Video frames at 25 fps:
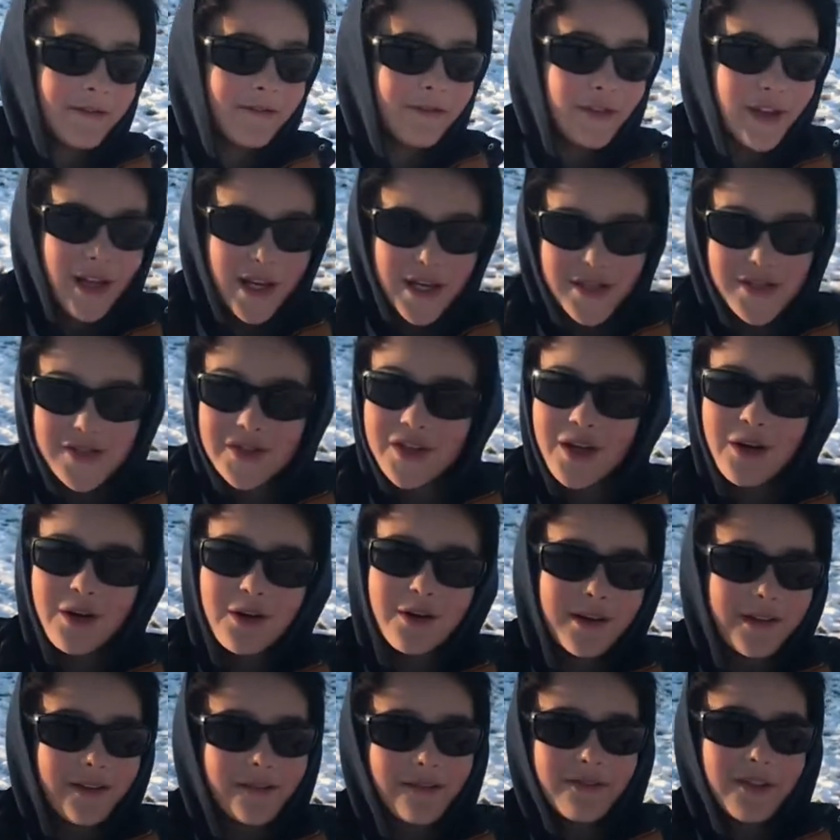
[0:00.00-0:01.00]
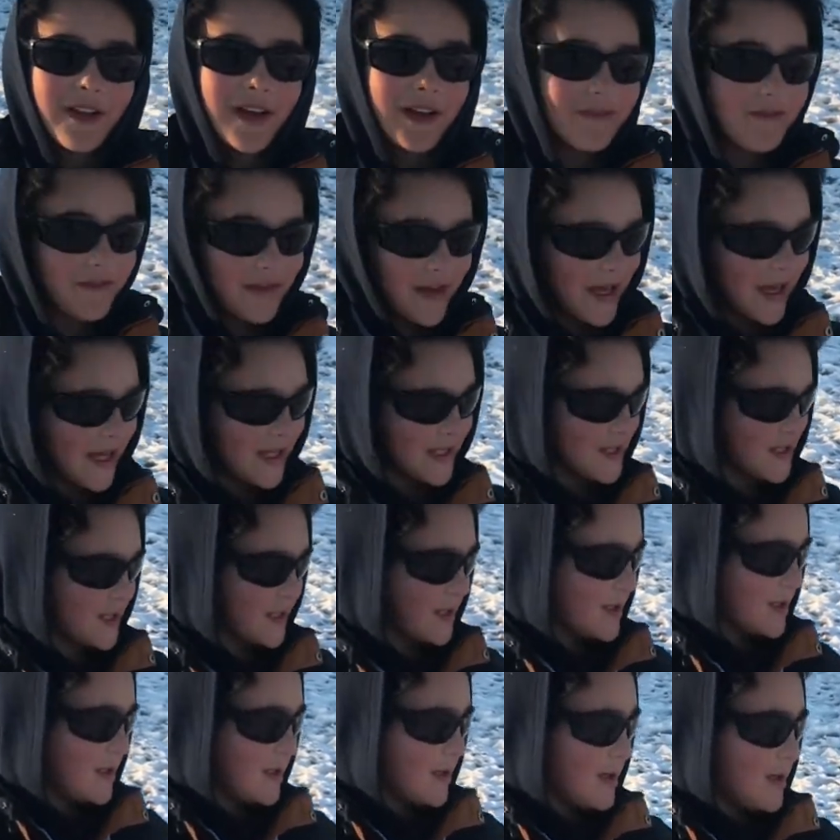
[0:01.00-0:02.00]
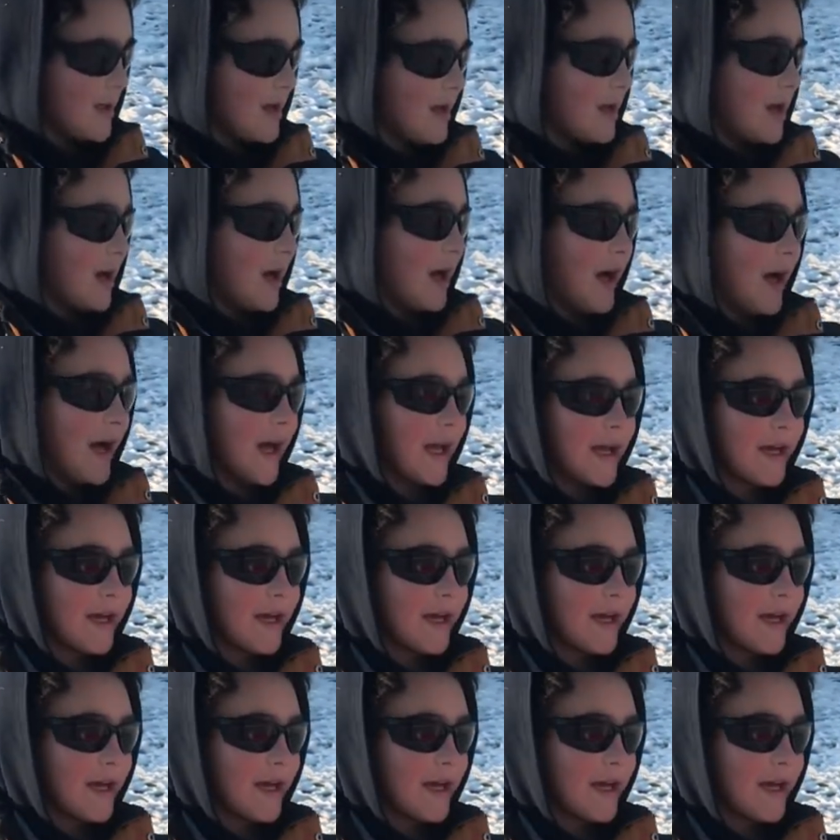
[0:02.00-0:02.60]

fly slow, it can fly fast. I